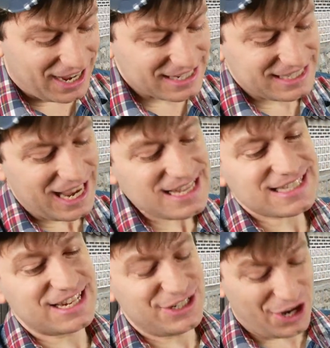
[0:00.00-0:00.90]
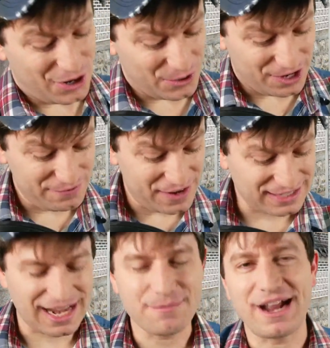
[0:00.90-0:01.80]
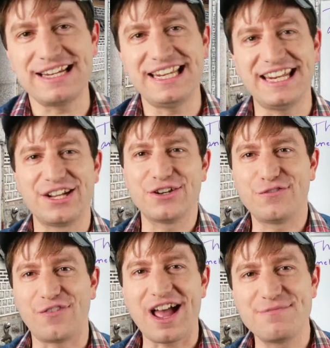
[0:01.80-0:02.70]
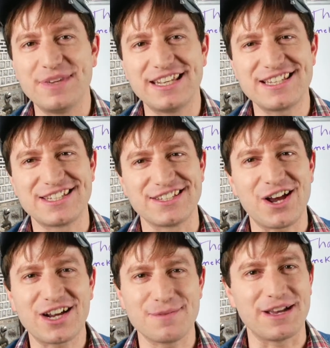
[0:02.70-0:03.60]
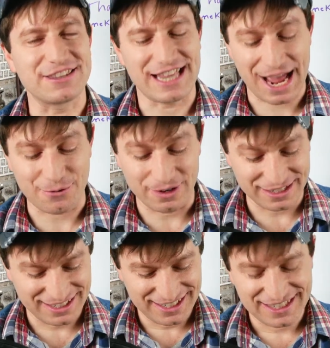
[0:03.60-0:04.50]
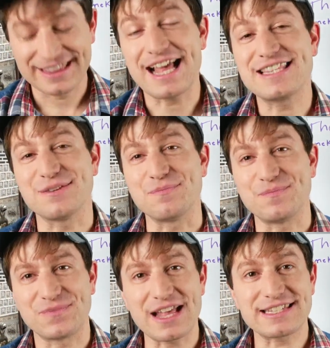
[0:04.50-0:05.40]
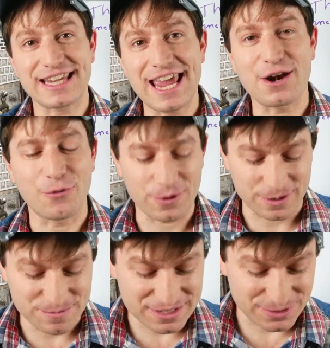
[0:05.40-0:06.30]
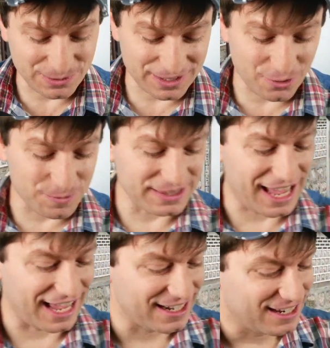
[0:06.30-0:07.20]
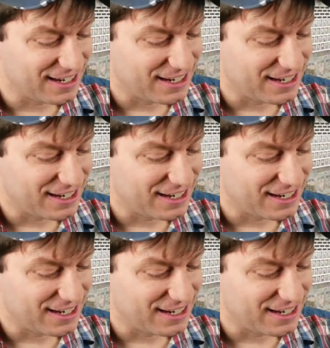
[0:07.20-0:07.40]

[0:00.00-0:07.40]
Yes and no. In fact, I might need a good 5 minutes to talk about that one. That's a can of worms. You want to open that.